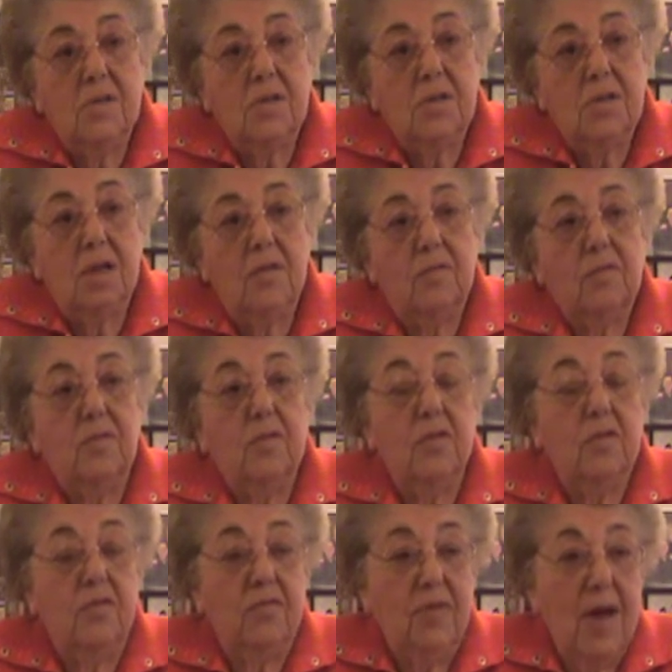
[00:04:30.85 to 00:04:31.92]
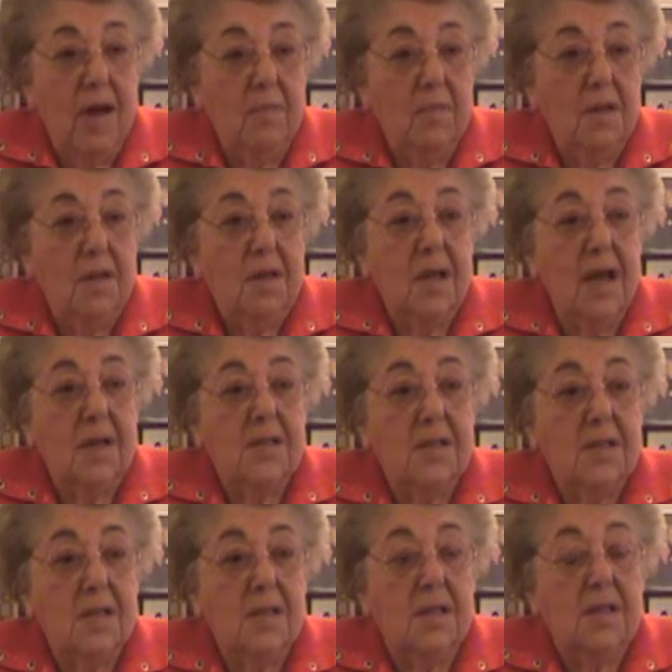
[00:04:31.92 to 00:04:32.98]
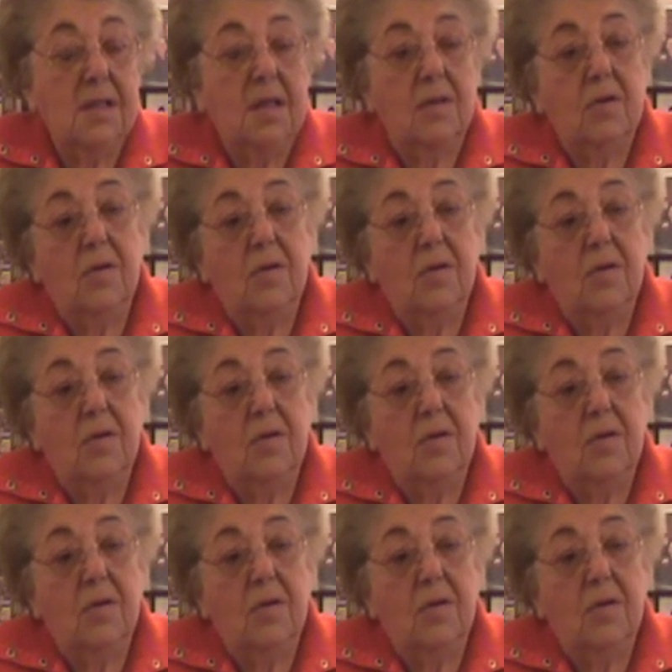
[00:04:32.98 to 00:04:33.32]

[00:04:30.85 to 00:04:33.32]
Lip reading: your stuff to your family constantly, that,